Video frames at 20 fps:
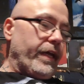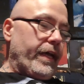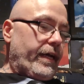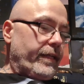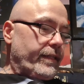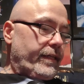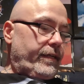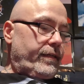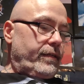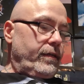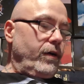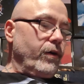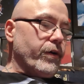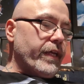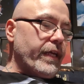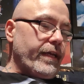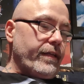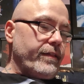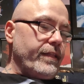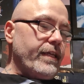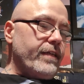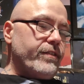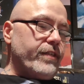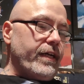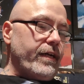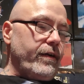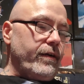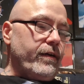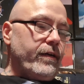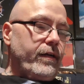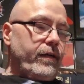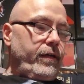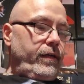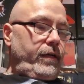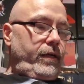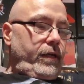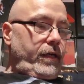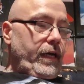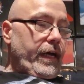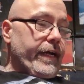You got that. Okay, and these here
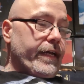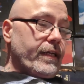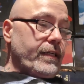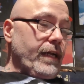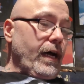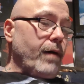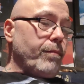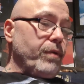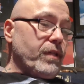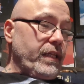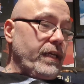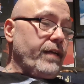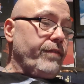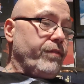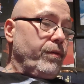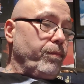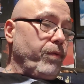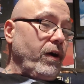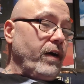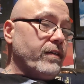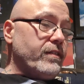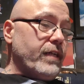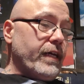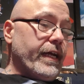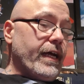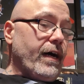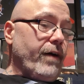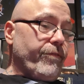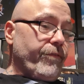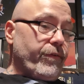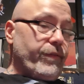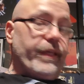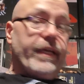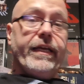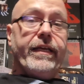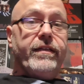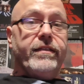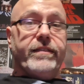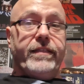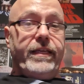I could not believe the price I got for
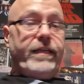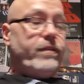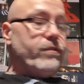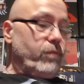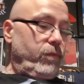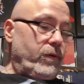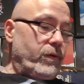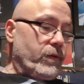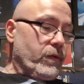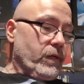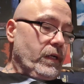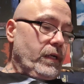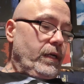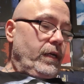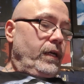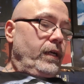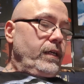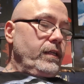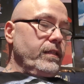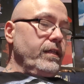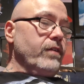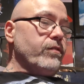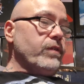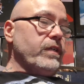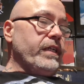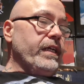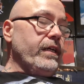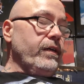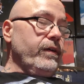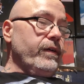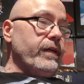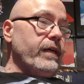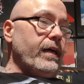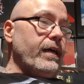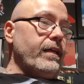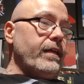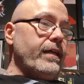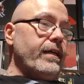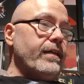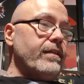these. These were, this one here
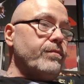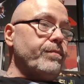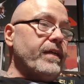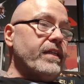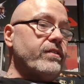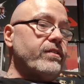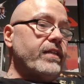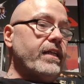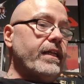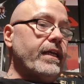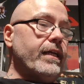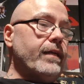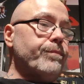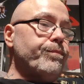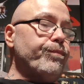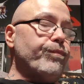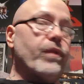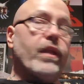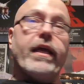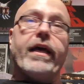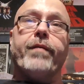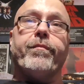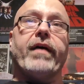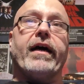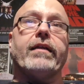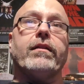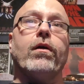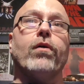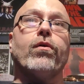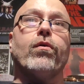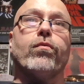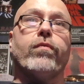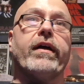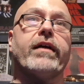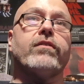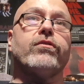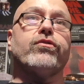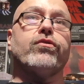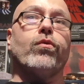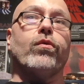has been sitting at my local
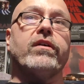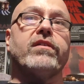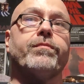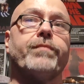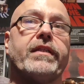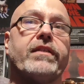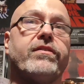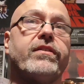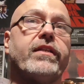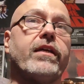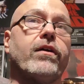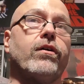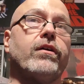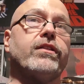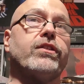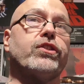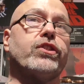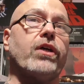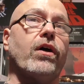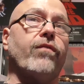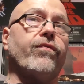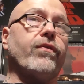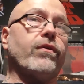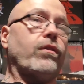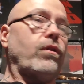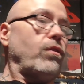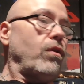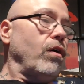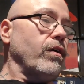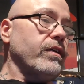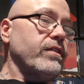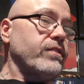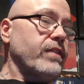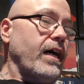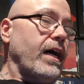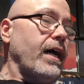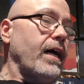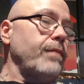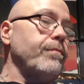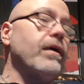record store, has been sitting on the shelf for the longest
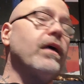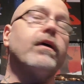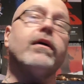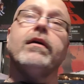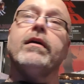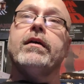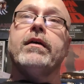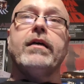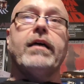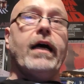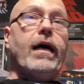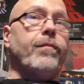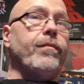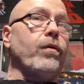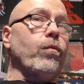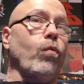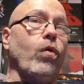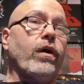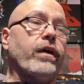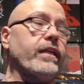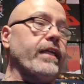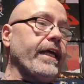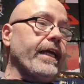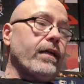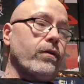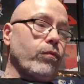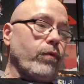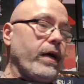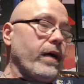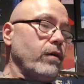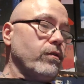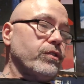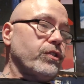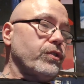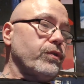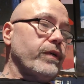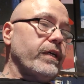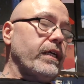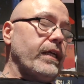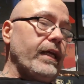time. I've been wanting to get
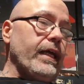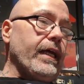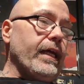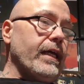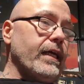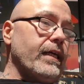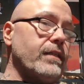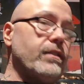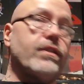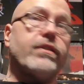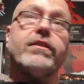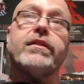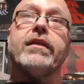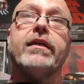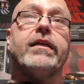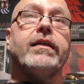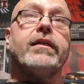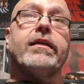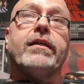around to it and just